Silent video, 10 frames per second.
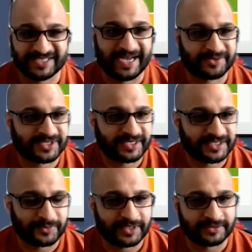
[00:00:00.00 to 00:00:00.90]
outside as
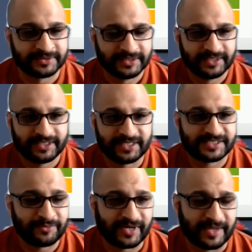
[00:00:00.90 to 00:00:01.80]
well. The
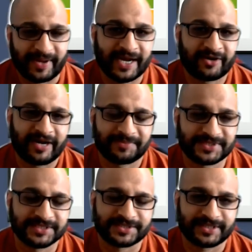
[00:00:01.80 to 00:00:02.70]
same way like Power Apps
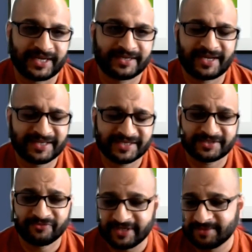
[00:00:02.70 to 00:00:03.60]
is, and that's
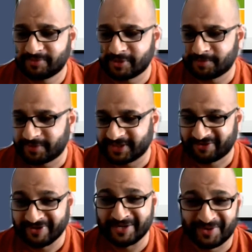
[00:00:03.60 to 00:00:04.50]
the really important point that I
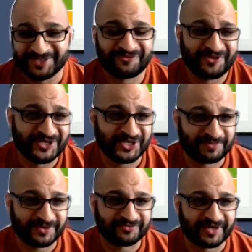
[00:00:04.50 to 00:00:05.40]
really wanted to finish
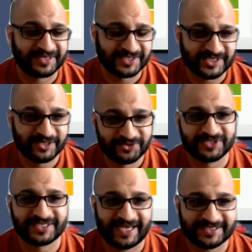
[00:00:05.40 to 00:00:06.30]
up on, right? This
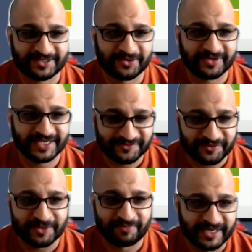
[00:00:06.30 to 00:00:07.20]
solutions catalog is for
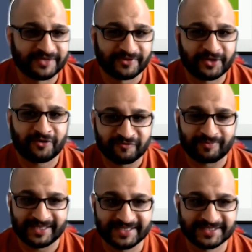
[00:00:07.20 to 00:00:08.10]
the benefit of
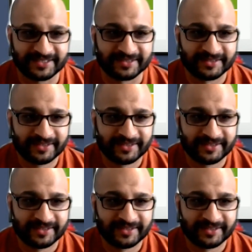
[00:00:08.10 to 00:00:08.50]
policing.